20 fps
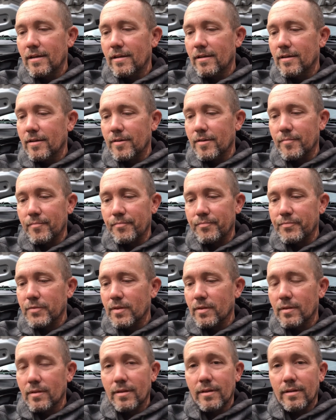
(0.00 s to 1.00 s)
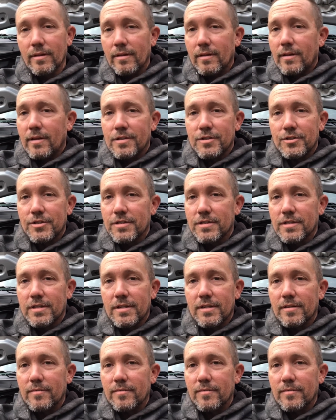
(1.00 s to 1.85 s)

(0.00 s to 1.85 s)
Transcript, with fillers: Um, it's just going